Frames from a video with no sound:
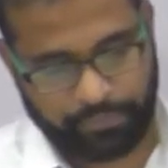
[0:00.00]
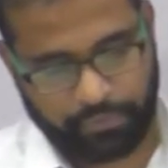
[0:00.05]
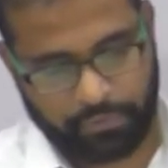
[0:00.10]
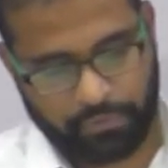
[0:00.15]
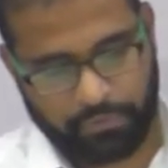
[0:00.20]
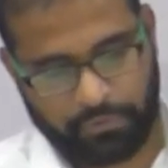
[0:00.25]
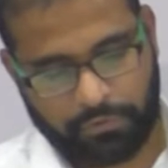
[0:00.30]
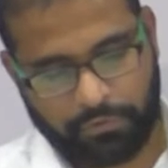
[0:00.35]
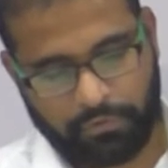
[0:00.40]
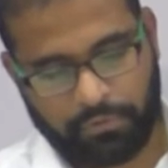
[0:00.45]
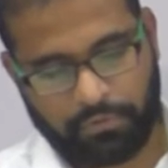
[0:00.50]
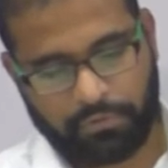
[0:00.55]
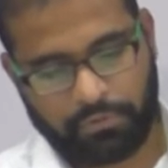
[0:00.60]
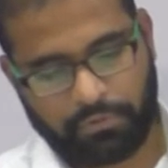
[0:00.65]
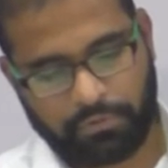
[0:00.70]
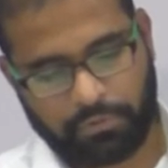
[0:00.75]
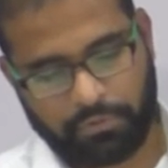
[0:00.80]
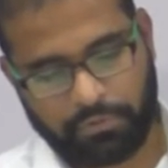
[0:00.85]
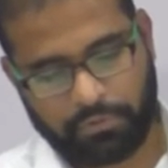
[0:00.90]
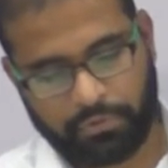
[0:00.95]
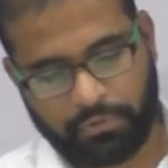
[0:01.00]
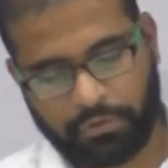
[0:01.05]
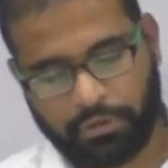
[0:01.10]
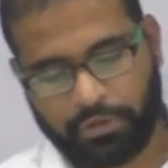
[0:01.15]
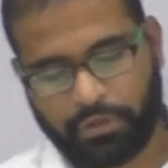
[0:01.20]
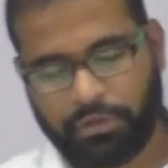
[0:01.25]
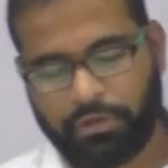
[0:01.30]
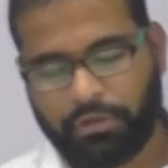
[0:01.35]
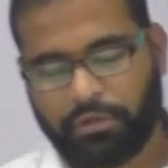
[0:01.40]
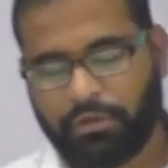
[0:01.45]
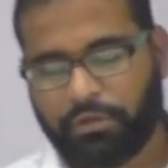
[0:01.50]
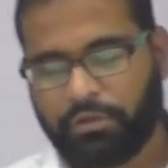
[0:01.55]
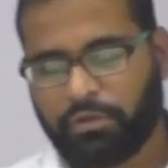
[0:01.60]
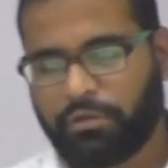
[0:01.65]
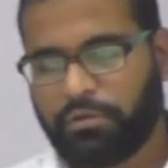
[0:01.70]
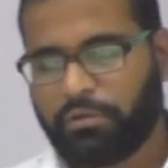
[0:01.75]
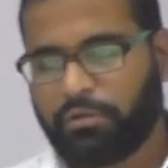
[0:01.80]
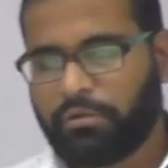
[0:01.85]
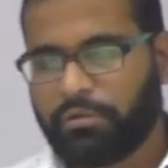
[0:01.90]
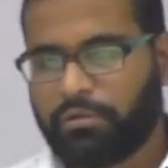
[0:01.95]

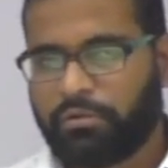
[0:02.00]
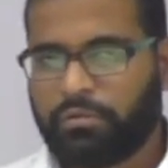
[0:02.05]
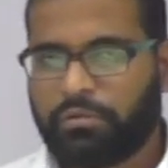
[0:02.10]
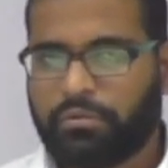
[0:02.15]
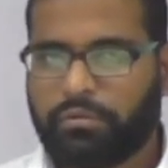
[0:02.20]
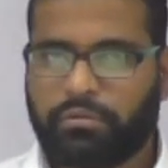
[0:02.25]
Nothing is said.